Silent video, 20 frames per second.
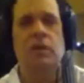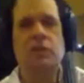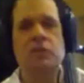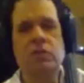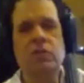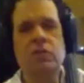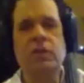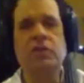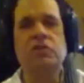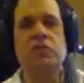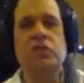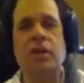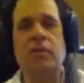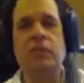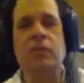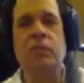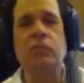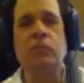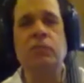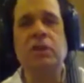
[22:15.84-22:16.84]
Instead
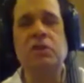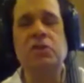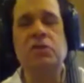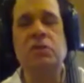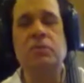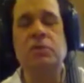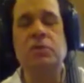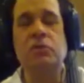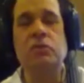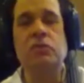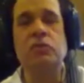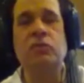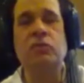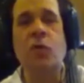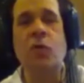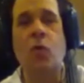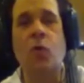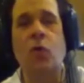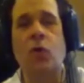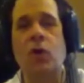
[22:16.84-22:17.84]
of 3, she would use
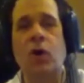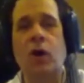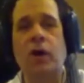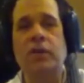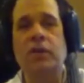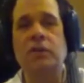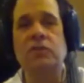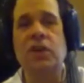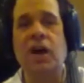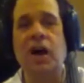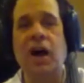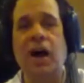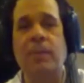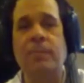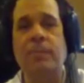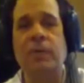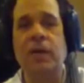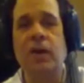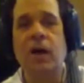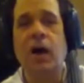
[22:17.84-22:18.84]
4 on the
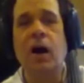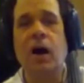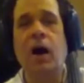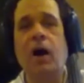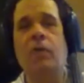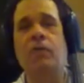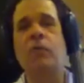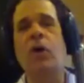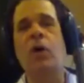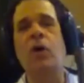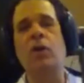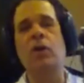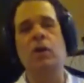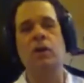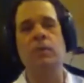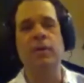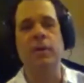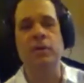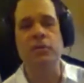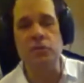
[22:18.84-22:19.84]
top of all
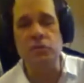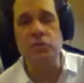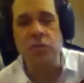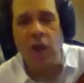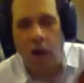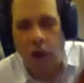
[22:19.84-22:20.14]
arpeggios.